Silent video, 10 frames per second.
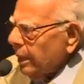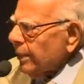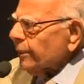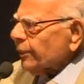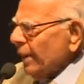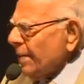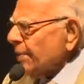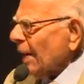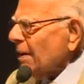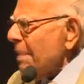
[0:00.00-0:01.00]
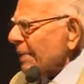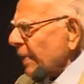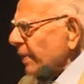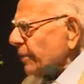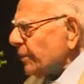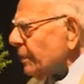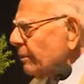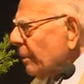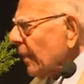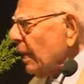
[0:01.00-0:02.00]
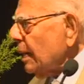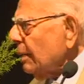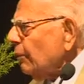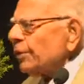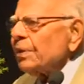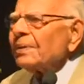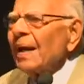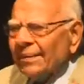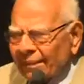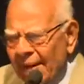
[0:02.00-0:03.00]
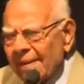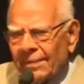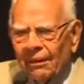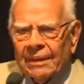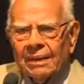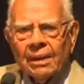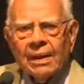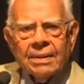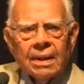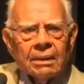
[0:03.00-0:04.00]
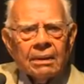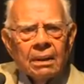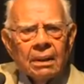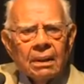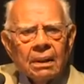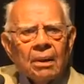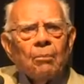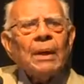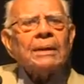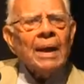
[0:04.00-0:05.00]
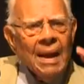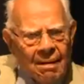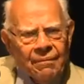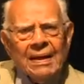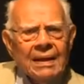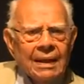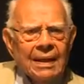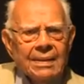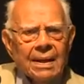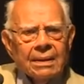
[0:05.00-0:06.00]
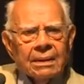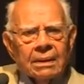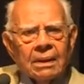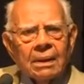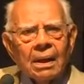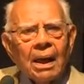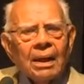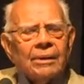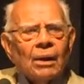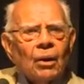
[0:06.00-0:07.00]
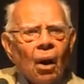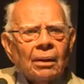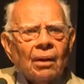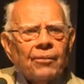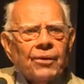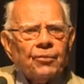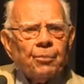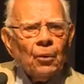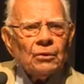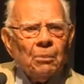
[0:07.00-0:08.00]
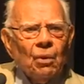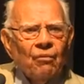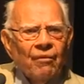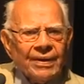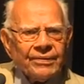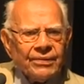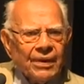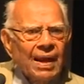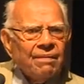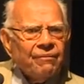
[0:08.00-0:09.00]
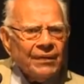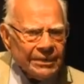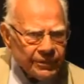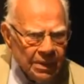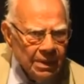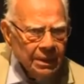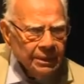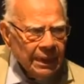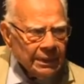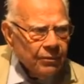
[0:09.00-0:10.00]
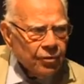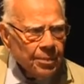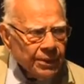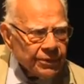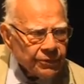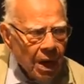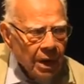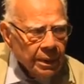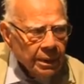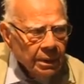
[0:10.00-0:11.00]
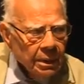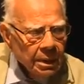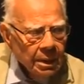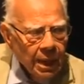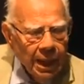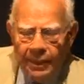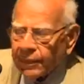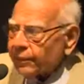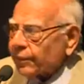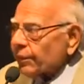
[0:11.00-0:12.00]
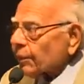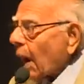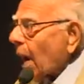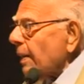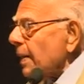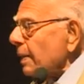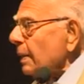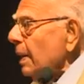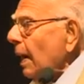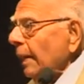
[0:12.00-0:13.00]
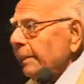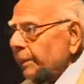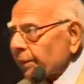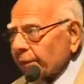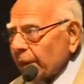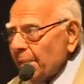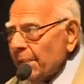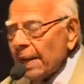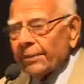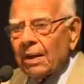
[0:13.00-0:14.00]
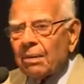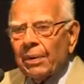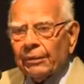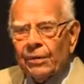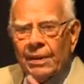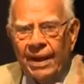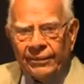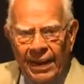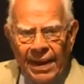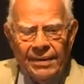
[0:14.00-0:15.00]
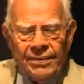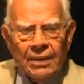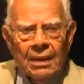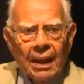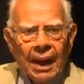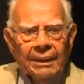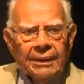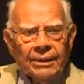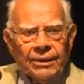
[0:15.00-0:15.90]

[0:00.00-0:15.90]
its central message, which is the essence of that religion. But every religion has a lot of disposable waste and filth that have to be discarded. And this discarding and the discrimination between the essence and